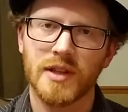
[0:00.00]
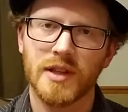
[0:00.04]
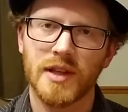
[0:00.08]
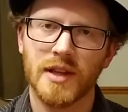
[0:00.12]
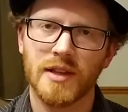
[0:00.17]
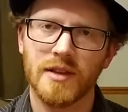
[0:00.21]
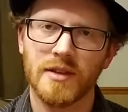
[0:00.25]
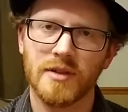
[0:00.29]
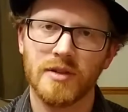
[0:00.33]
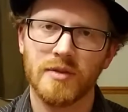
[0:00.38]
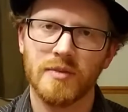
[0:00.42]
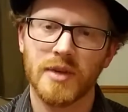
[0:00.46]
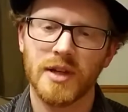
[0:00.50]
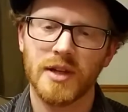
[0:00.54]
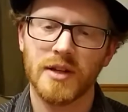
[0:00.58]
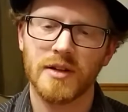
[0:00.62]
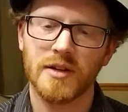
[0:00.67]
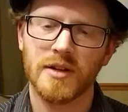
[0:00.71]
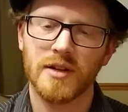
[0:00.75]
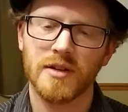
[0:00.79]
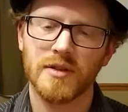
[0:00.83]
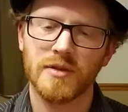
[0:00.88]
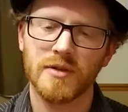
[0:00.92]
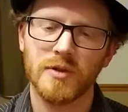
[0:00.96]
that a little
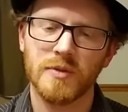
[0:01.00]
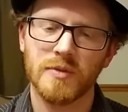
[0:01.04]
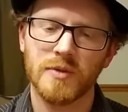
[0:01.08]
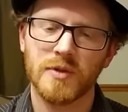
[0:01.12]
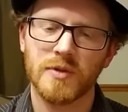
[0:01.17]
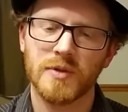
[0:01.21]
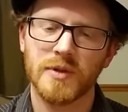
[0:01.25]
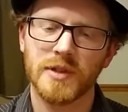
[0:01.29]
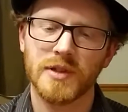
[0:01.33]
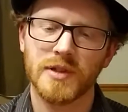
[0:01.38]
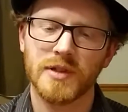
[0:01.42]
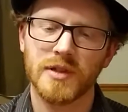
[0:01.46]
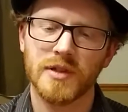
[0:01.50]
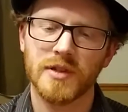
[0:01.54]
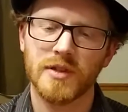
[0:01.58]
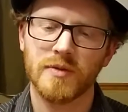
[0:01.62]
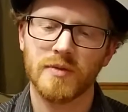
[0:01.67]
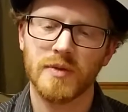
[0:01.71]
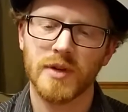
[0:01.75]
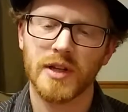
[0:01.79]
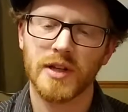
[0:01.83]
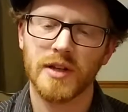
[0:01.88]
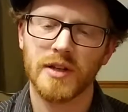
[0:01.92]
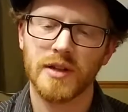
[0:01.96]
better, a loop twist is
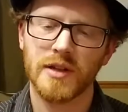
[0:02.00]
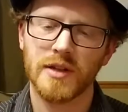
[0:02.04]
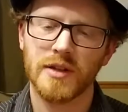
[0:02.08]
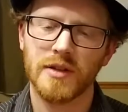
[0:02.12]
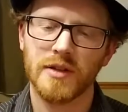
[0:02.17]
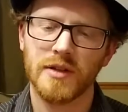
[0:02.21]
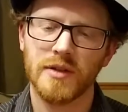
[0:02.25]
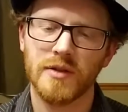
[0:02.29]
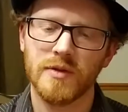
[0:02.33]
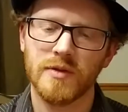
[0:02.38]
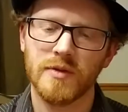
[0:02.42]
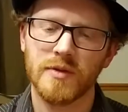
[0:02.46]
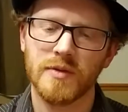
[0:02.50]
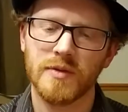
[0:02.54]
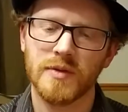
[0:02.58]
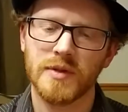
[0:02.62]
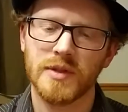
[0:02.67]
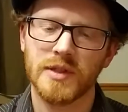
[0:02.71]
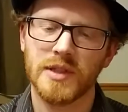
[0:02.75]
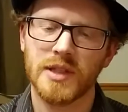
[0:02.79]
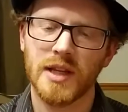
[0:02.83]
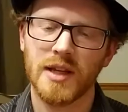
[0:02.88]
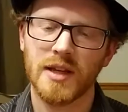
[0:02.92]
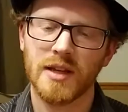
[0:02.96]
when you
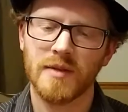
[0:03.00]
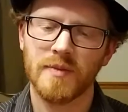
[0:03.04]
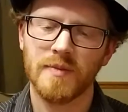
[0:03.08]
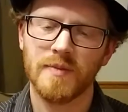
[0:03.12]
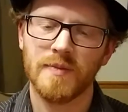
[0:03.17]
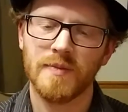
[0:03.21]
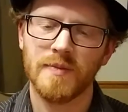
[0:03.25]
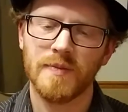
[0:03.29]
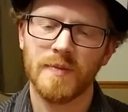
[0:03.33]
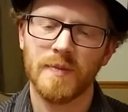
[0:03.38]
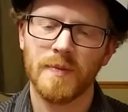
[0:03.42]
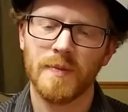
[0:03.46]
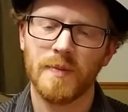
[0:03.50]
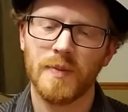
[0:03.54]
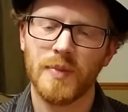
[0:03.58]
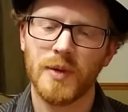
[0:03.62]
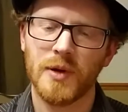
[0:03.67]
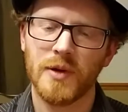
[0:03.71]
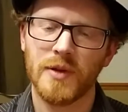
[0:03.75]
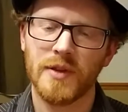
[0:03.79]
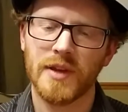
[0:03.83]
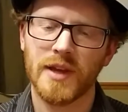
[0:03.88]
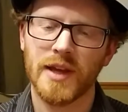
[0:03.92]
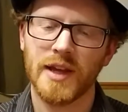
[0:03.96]
take
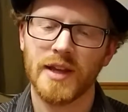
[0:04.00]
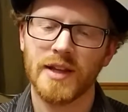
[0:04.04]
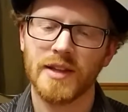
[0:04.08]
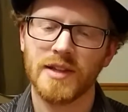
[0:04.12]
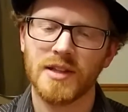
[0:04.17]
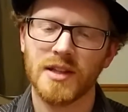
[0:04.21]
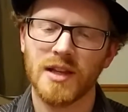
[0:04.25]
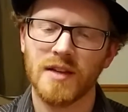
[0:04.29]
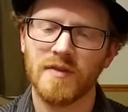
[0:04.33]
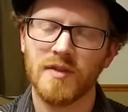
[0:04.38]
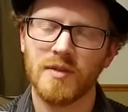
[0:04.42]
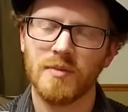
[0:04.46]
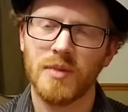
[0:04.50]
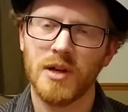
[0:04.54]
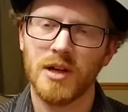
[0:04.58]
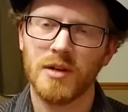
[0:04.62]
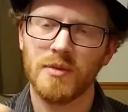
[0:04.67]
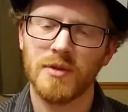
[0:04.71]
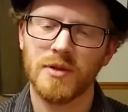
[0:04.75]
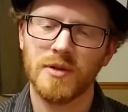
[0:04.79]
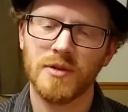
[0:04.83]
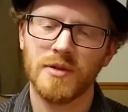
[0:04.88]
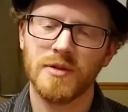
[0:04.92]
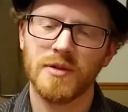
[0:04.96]
both ends of a
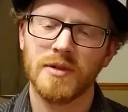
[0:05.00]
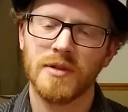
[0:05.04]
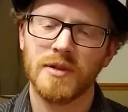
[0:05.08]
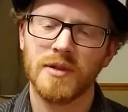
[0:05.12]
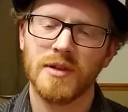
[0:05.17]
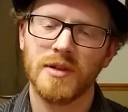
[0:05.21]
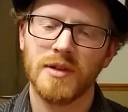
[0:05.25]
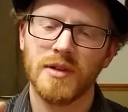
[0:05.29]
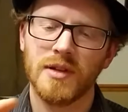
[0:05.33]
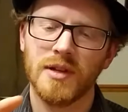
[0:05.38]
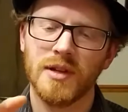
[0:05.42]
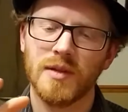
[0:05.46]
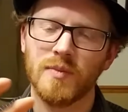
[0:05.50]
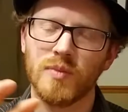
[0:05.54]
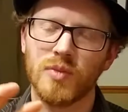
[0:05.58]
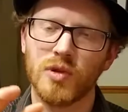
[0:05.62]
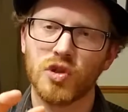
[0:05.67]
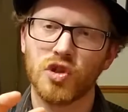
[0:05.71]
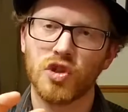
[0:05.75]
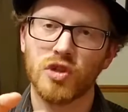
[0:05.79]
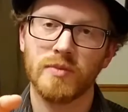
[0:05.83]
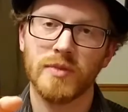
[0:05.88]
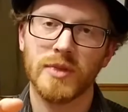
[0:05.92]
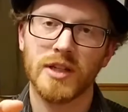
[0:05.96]
bubble and
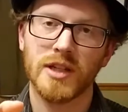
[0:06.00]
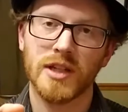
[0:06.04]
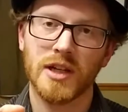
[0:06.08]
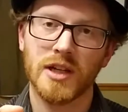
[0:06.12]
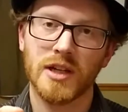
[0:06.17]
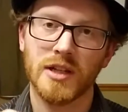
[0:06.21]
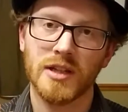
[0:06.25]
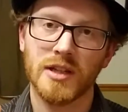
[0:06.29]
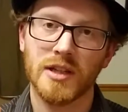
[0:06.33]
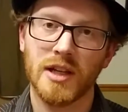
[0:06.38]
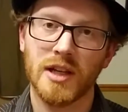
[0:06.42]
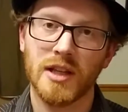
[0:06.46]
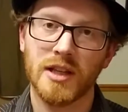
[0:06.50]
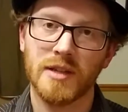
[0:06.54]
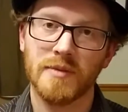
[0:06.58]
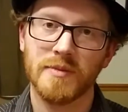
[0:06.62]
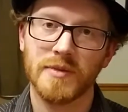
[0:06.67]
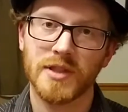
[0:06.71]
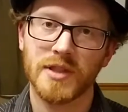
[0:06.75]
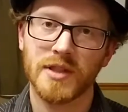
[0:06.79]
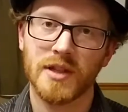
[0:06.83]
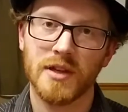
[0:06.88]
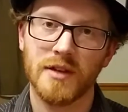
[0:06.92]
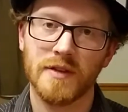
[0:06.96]
push them in on
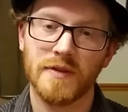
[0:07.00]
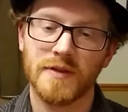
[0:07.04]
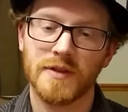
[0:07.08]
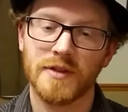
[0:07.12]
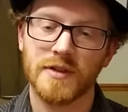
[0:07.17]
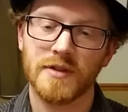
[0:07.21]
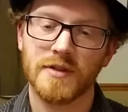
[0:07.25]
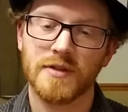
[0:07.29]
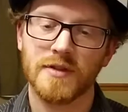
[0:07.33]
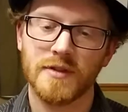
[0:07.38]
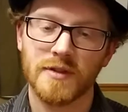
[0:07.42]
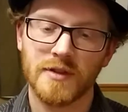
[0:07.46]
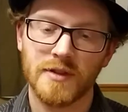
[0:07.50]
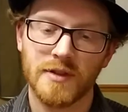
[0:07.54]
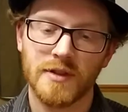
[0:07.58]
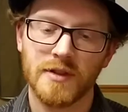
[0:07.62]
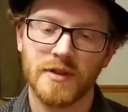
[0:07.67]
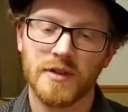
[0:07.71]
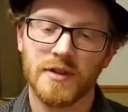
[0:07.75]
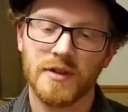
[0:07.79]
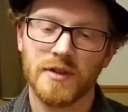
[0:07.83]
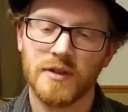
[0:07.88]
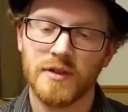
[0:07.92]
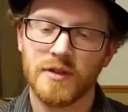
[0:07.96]
themselves.
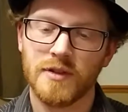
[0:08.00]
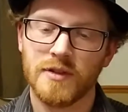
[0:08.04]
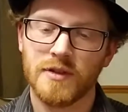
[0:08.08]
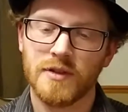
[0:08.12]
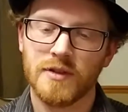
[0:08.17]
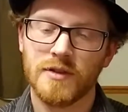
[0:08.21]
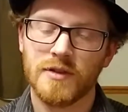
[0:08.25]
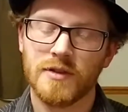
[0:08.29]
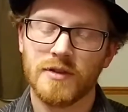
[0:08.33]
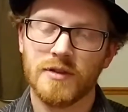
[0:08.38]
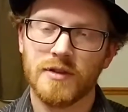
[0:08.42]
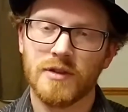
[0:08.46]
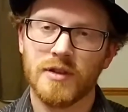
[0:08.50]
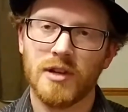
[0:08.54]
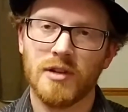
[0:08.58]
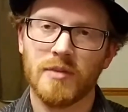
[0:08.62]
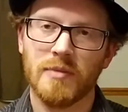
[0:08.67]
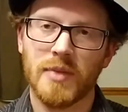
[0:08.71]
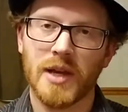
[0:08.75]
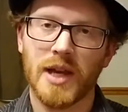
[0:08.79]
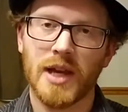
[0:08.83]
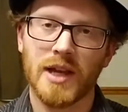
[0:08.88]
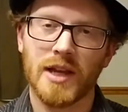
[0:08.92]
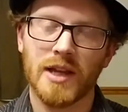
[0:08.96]
I'll
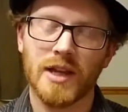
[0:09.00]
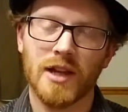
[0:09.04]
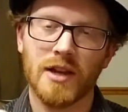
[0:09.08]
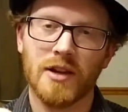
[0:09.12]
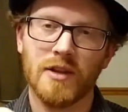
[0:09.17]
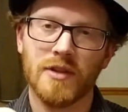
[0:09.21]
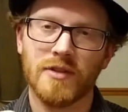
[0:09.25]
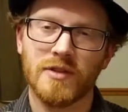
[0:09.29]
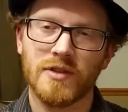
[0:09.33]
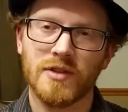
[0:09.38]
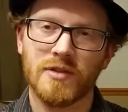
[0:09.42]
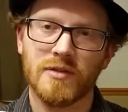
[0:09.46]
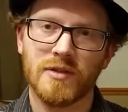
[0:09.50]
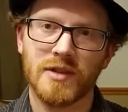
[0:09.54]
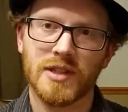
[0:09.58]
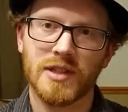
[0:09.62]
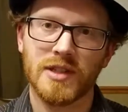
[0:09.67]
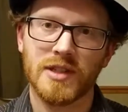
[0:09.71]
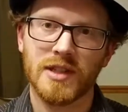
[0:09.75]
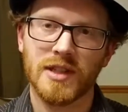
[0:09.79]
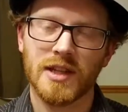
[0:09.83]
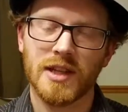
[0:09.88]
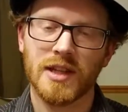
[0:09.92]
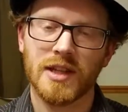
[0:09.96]
back it up so you can
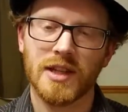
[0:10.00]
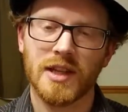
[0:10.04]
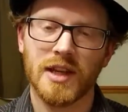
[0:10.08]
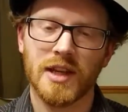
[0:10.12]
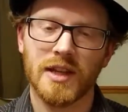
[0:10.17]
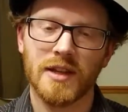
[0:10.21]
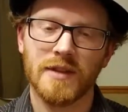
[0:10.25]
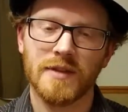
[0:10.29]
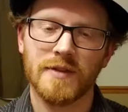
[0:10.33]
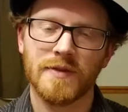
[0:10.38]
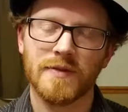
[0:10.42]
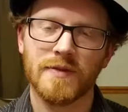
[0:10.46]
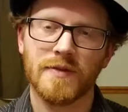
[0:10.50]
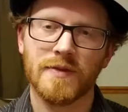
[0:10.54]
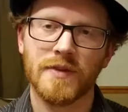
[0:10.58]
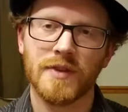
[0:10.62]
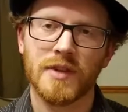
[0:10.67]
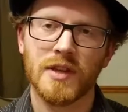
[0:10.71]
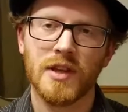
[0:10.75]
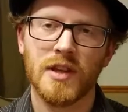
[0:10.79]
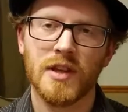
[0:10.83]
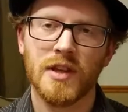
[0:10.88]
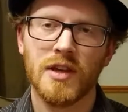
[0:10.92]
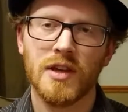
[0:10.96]
see that again.
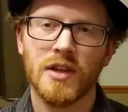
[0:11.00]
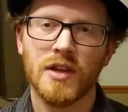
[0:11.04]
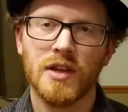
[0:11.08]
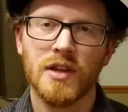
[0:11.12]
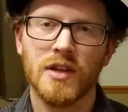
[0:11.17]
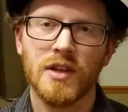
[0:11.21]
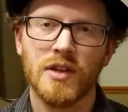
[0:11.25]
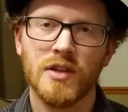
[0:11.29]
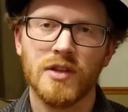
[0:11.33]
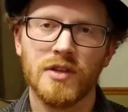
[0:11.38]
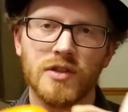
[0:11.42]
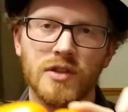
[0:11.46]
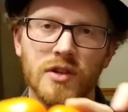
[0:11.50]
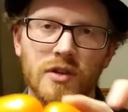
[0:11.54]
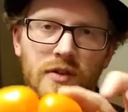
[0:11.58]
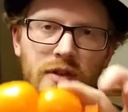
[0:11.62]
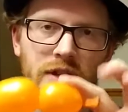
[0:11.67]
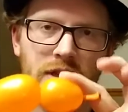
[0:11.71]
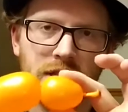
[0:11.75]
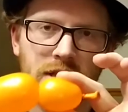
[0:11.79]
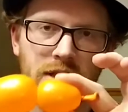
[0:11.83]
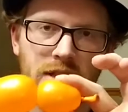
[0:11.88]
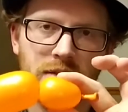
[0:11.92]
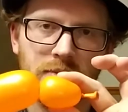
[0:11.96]
So
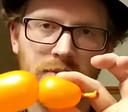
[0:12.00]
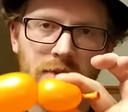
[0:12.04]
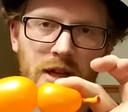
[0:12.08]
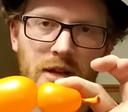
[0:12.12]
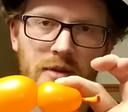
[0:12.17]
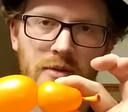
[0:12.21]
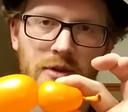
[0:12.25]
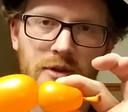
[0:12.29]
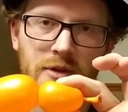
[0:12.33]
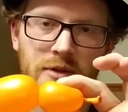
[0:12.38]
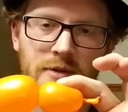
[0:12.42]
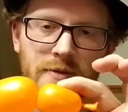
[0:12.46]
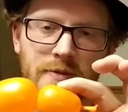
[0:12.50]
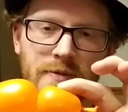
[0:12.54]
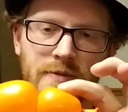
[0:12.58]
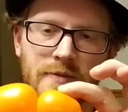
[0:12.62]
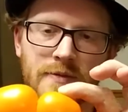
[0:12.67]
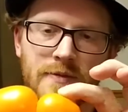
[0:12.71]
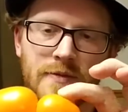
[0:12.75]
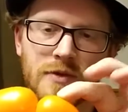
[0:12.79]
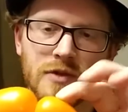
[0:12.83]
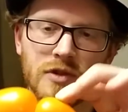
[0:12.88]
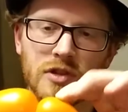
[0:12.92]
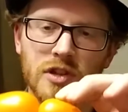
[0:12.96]
this is a bubble,
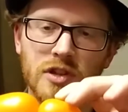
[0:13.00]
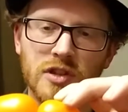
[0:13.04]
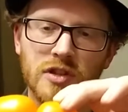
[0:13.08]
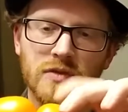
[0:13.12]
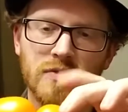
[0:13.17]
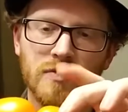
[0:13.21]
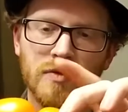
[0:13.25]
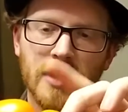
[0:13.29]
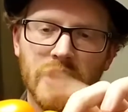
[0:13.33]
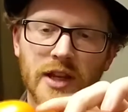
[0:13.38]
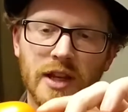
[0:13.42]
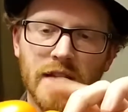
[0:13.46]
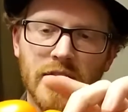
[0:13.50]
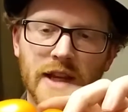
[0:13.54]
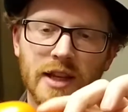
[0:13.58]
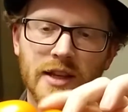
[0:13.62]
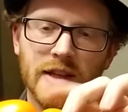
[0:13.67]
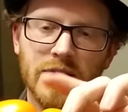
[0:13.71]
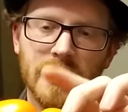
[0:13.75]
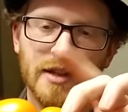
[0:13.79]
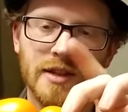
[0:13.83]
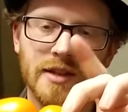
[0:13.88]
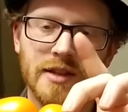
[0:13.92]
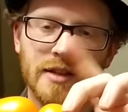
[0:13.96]
just one
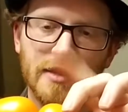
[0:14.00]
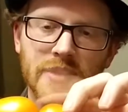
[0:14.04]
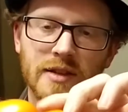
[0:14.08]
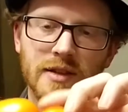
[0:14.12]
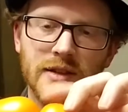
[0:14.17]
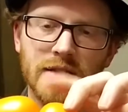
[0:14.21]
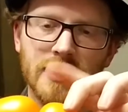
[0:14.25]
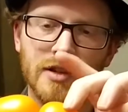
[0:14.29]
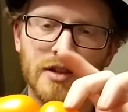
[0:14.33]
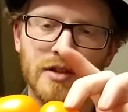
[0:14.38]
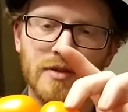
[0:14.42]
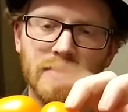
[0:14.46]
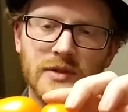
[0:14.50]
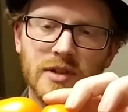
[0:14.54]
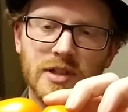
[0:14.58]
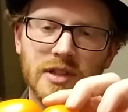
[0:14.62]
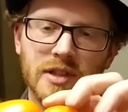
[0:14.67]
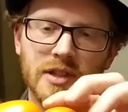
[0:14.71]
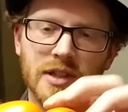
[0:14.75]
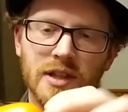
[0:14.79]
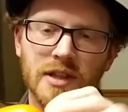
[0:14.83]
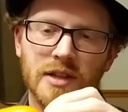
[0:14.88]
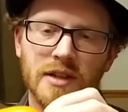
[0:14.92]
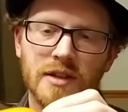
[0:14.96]
end is
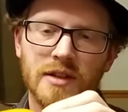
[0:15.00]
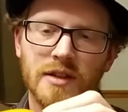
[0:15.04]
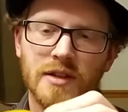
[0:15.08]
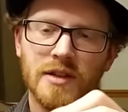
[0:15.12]
twisted.